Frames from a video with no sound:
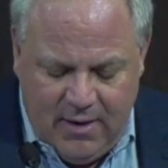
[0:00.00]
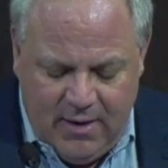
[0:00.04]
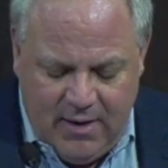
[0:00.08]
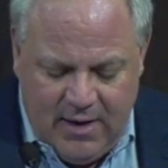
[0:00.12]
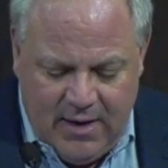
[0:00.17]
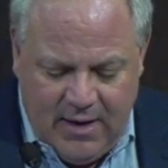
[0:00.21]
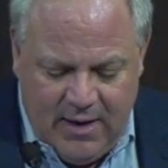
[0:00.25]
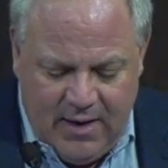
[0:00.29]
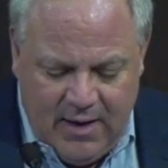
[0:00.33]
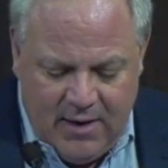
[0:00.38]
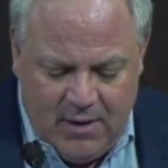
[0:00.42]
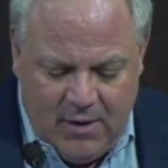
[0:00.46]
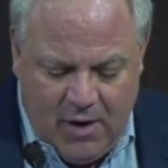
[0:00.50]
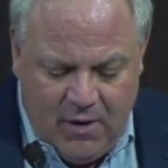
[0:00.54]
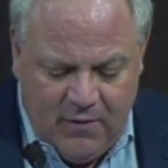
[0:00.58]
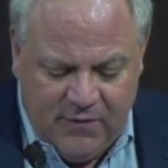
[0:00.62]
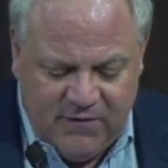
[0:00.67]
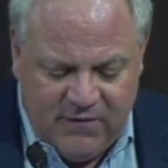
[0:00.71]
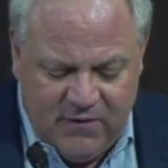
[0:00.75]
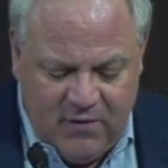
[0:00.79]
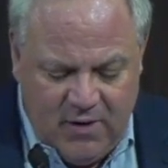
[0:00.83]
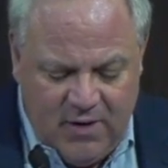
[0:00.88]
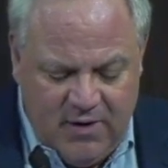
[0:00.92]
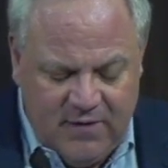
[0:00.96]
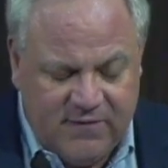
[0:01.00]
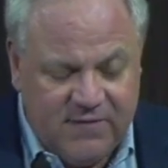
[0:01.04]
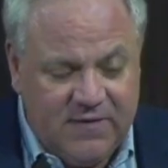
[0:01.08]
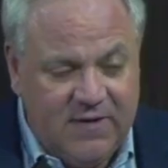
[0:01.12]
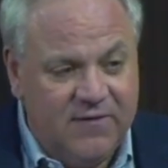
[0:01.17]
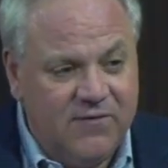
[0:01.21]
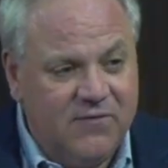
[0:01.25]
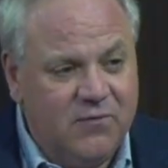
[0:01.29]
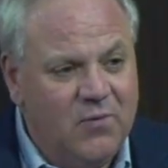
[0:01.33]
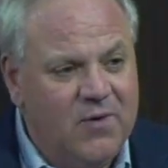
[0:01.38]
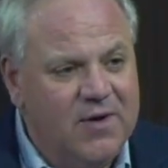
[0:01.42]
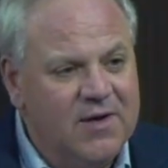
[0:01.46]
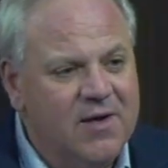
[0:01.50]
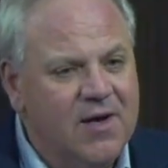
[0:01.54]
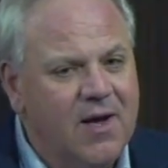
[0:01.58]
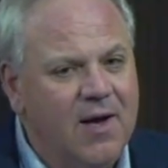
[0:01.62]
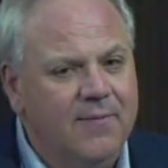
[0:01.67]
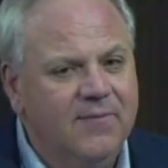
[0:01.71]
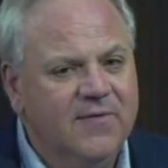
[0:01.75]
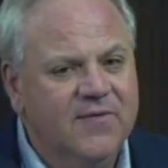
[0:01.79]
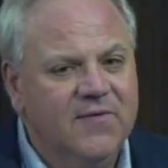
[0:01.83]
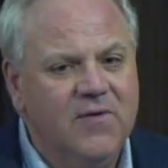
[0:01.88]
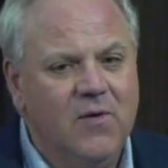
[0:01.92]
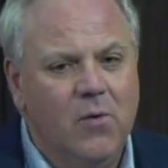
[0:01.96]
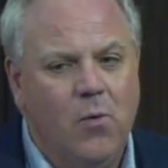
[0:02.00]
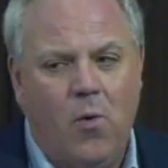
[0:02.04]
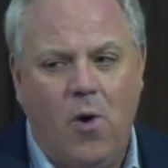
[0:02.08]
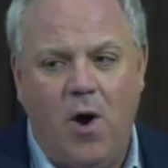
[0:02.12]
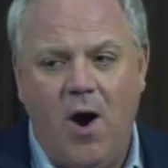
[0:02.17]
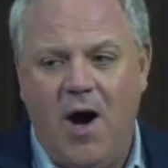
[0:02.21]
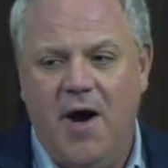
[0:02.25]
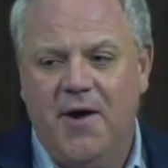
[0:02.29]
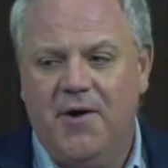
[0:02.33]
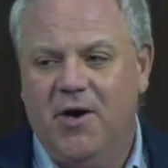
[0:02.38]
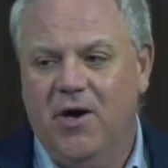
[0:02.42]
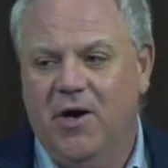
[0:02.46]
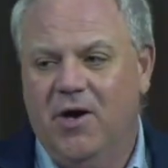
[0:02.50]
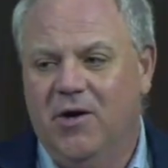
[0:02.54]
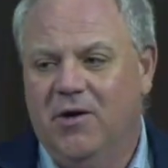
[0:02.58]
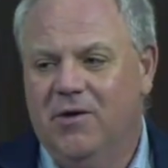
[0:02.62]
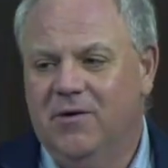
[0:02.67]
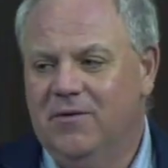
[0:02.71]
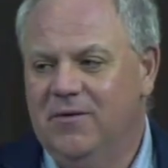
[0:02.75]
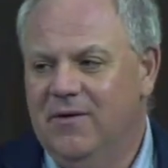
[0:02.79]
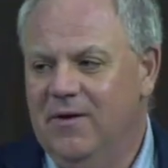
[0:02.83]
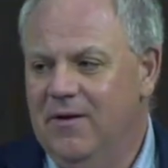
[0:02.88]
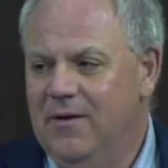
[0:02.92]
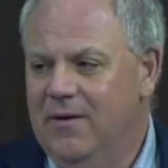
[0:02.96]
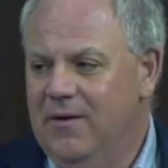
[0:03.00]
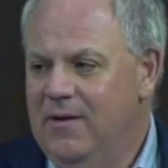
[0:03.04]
in all seriousness, when it comes to water,